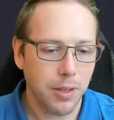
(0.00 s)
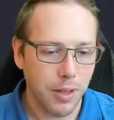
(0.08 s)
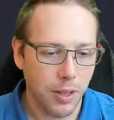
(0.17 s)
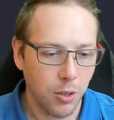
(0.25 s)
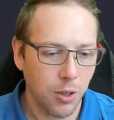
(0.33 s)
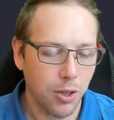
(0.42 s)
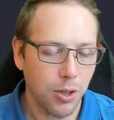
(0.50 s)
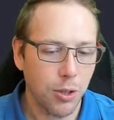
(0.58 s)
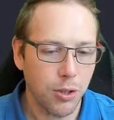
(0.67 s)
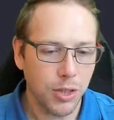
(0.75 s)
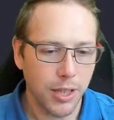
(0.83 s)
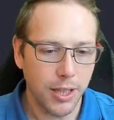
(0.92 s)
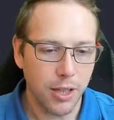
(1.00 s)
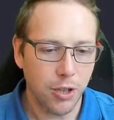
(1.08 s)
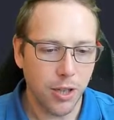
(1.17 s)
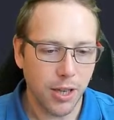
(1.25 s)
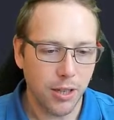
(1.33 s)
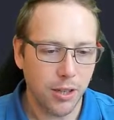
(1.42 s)
No longer using the edge
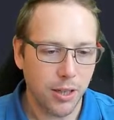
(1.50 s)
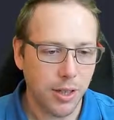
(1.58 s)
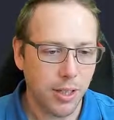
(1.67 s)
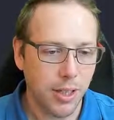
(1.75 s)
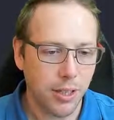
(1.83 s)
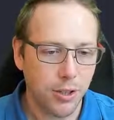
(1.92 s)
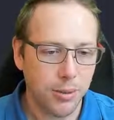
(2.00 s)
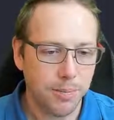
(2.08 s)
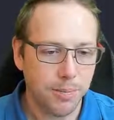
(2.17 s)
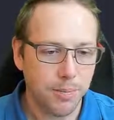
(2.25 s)
tracker collection.